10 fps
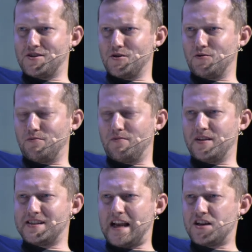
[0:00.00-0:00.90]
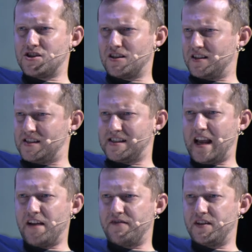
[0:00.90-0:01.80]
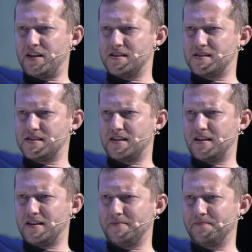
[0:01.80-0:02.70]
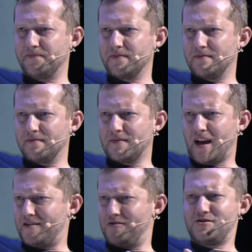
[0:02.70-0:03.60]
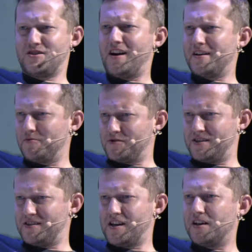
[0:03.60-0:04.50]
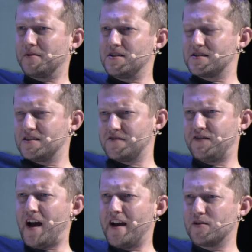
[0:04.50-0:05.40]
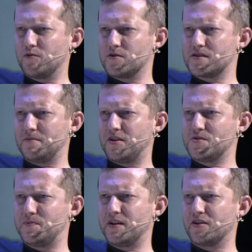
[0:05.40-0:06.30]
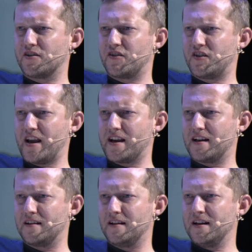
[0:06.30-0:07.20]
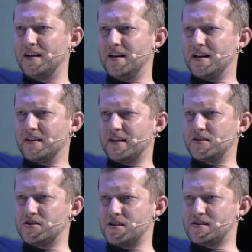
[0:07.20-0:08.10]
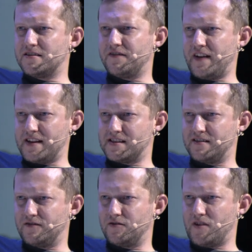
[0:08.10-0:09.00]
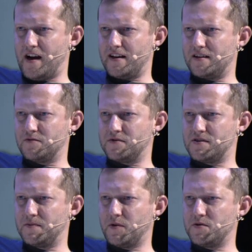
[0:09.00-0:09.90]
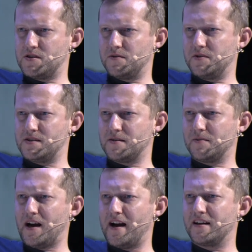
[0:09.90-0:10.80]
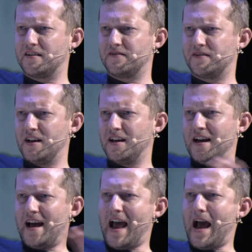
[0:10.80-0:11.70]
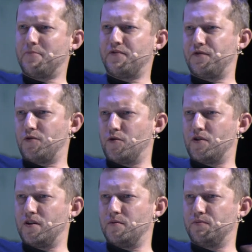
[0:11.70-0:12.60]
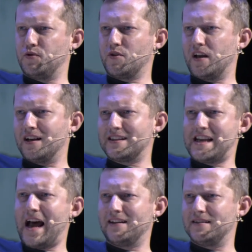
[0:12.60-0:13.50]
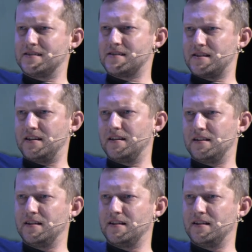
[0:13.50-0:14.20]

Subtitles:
To essentially save his, startup? Was it a startup? Because Fyre was a much bigger thing than just the festival, right? It was supposed to be some kind of app for booking talents